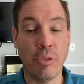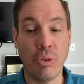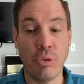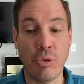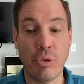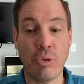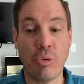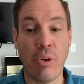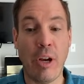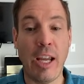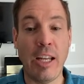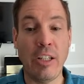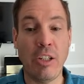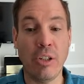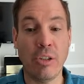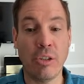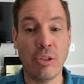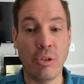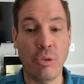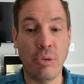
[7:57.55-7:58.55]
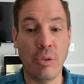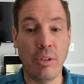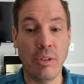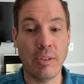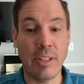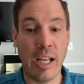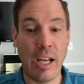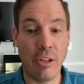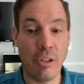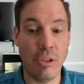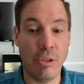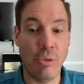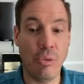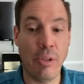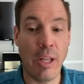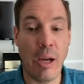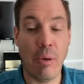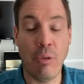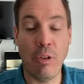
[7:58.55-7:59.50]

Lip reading: So train your students how to do that.